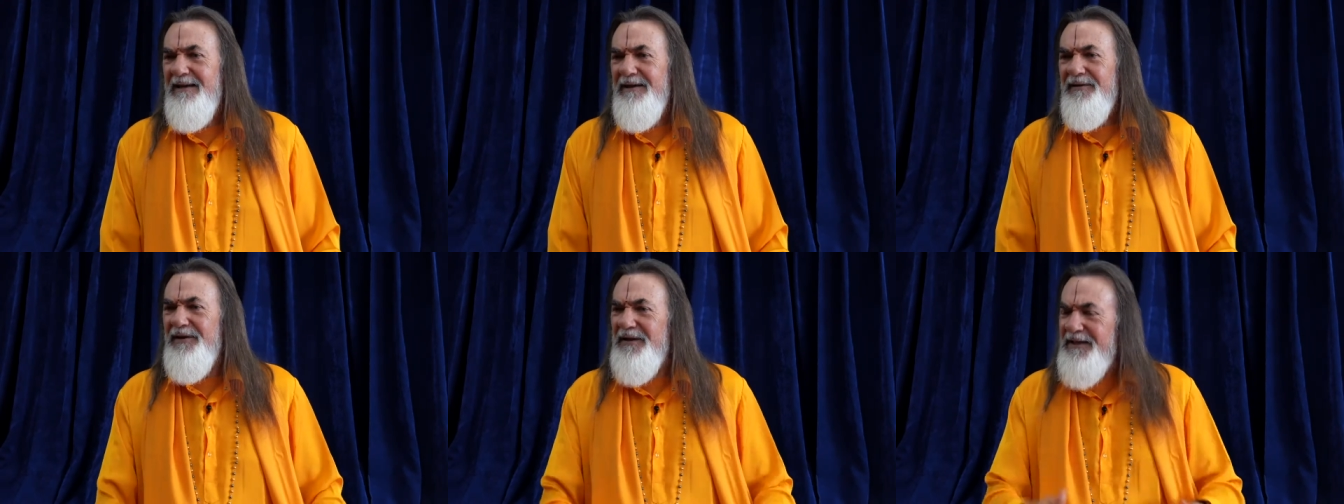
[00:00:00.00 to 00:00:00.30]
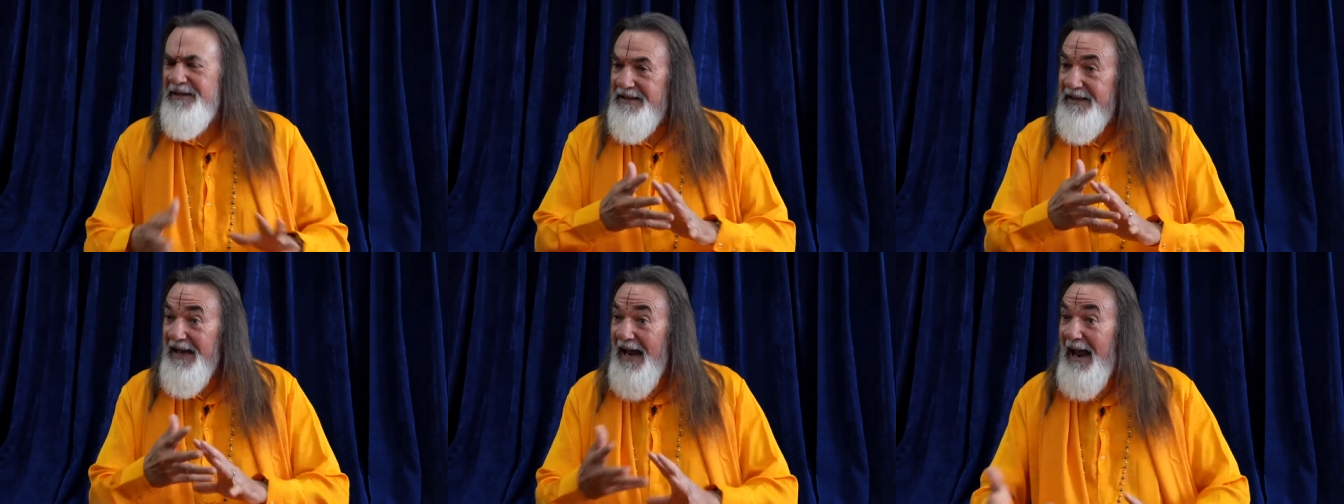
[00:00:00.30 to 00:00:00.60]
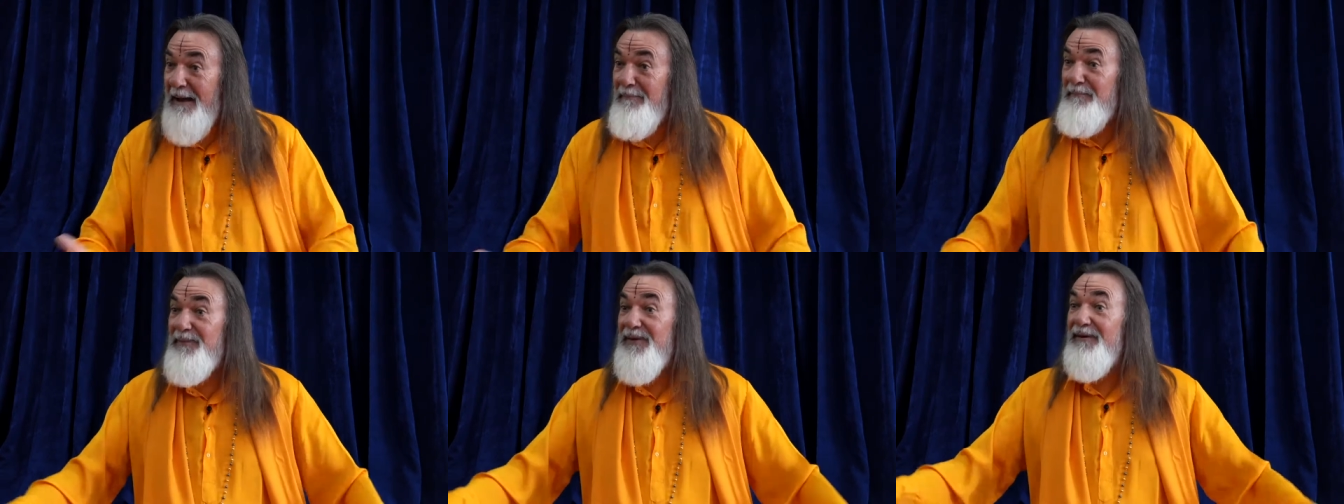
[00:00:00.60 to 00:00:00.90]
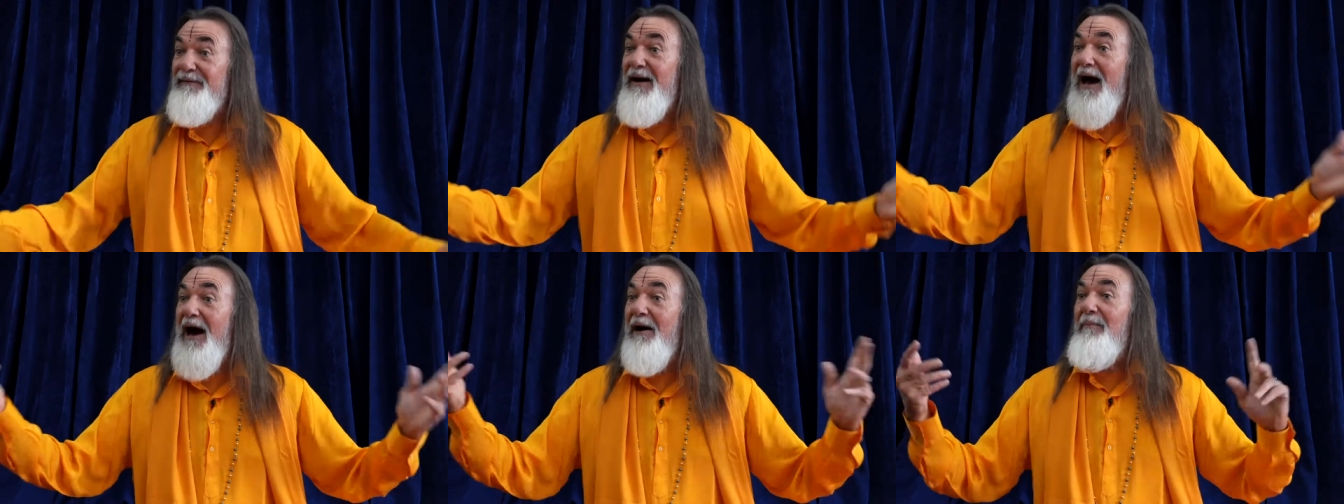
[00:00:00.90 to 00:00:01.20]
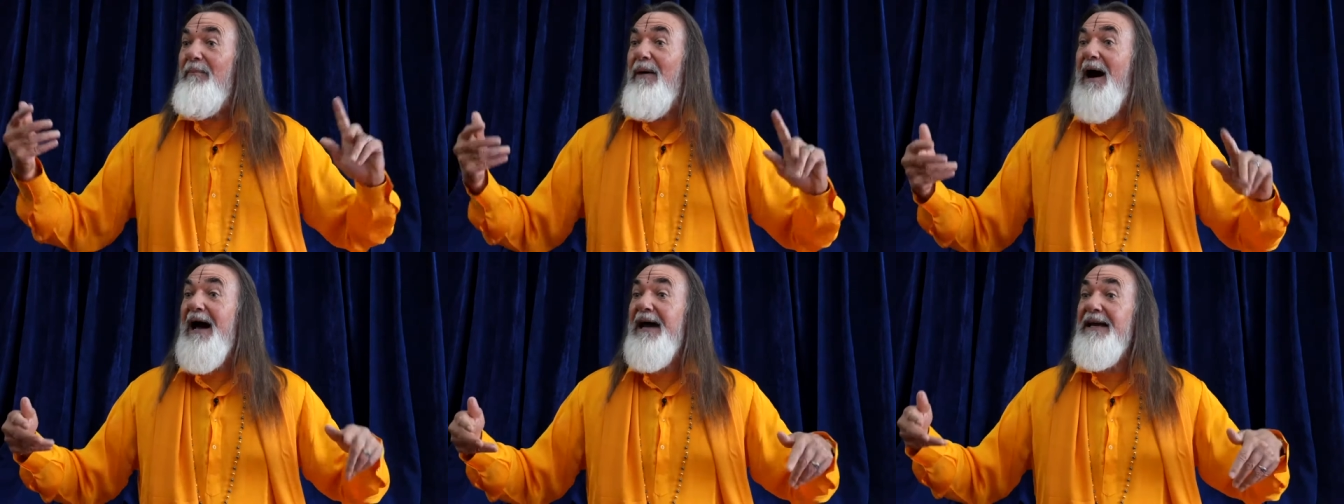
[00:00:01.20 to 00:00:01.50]
the depth of our
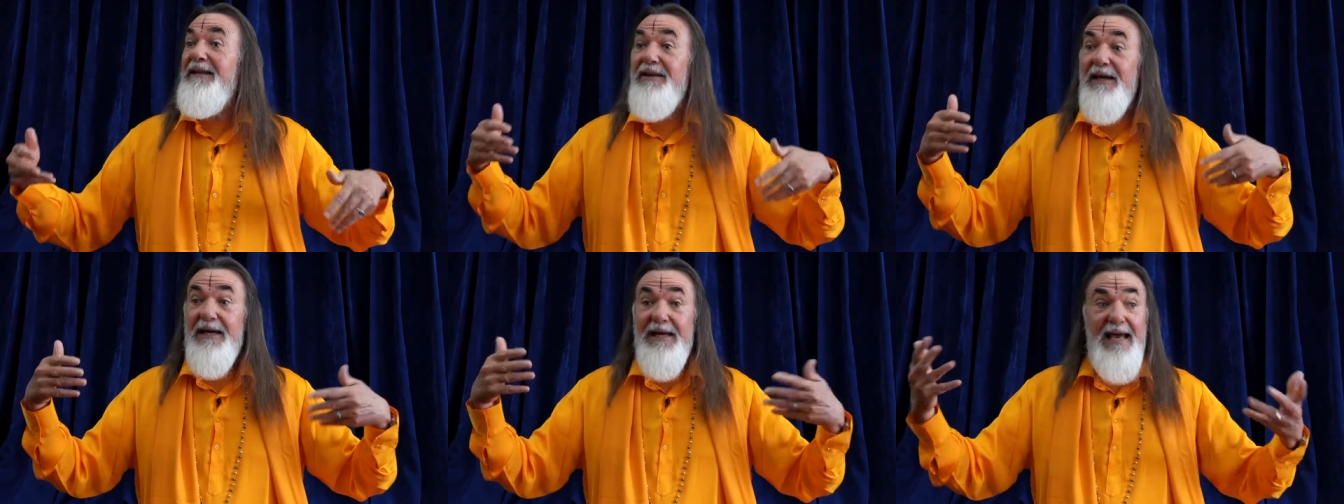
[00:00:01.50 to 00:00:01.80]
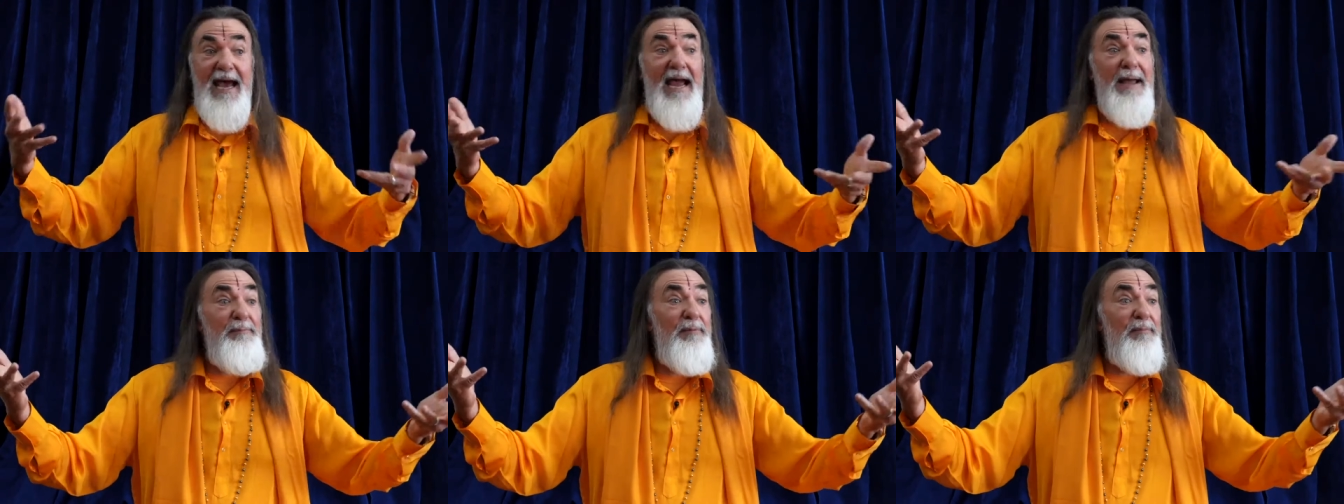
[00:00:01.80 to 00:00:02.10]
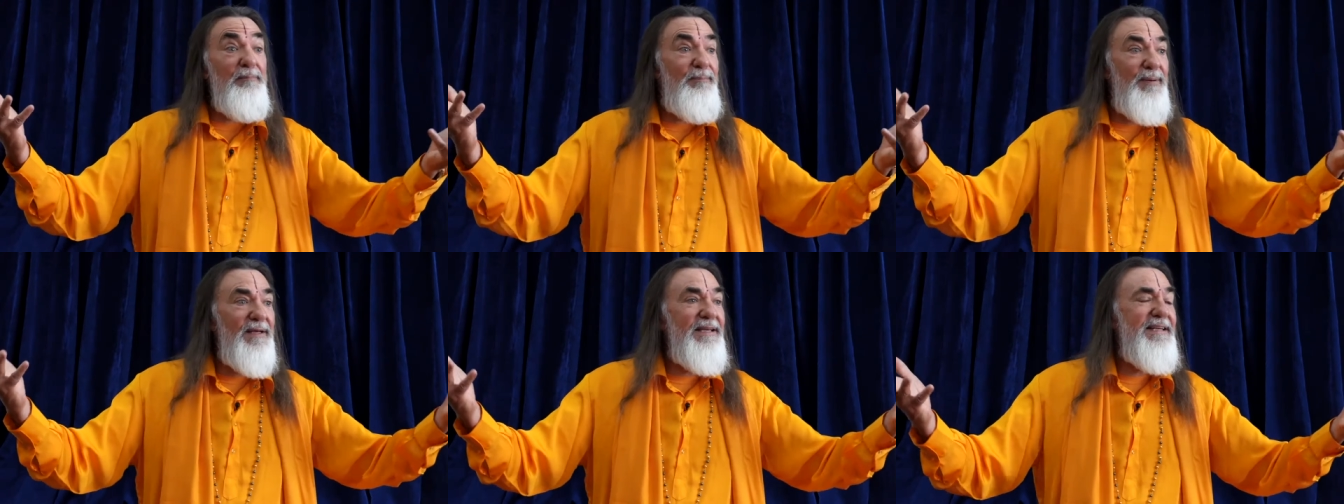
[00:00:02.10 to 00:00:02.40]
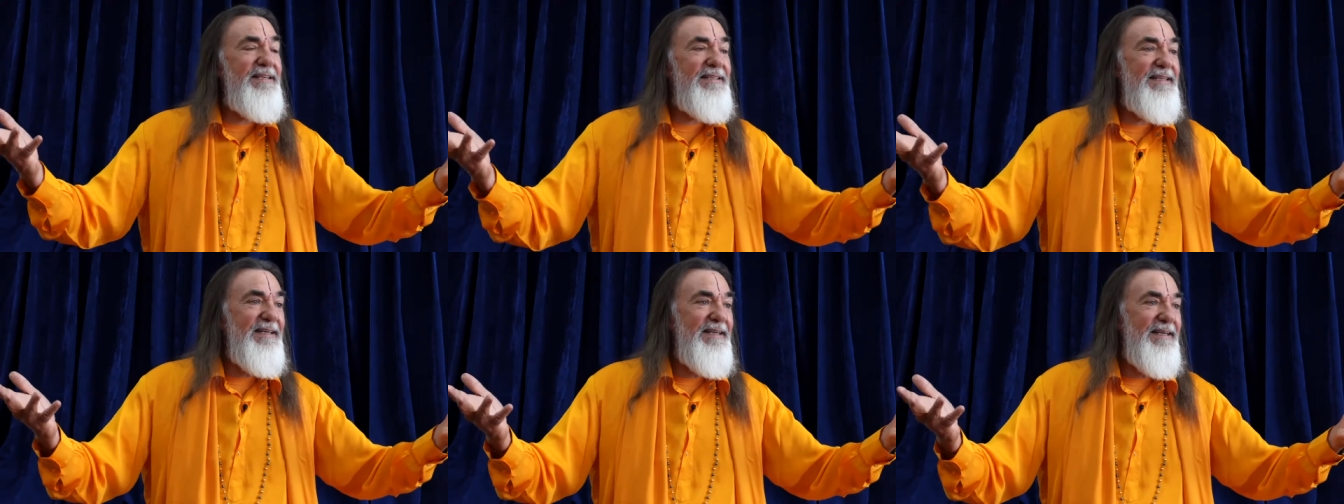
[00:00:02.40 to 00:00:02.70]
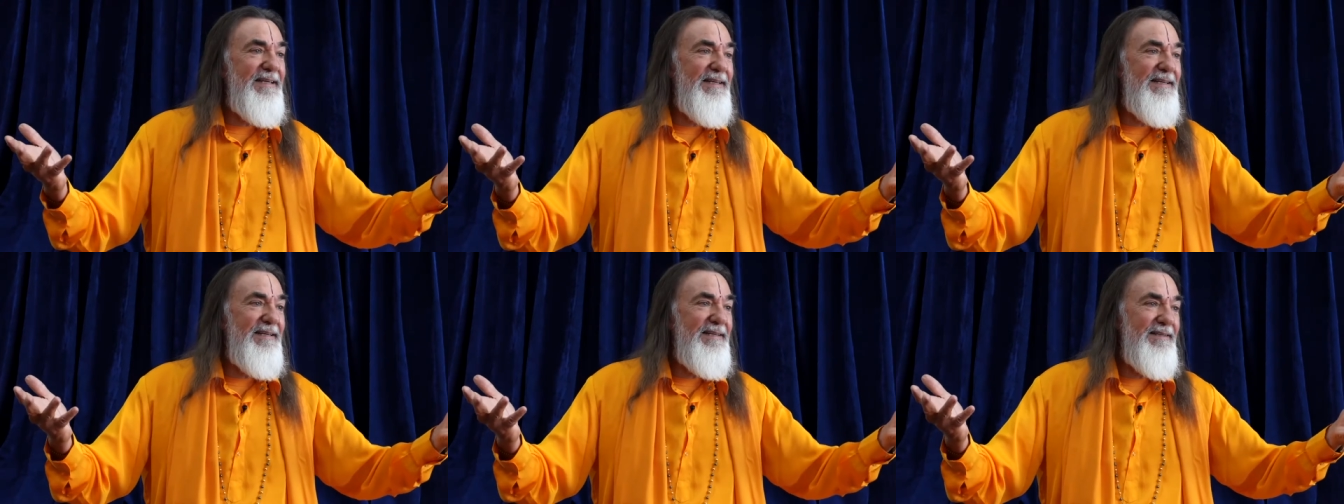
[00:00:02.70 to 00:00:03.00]
mind, the
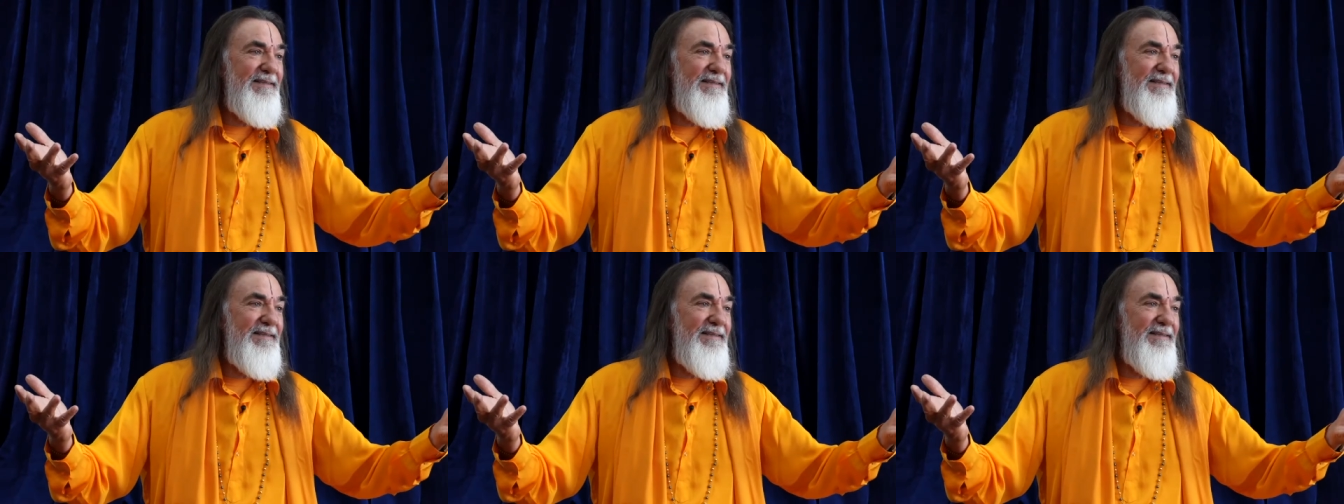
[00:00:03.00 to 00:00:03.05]
capability,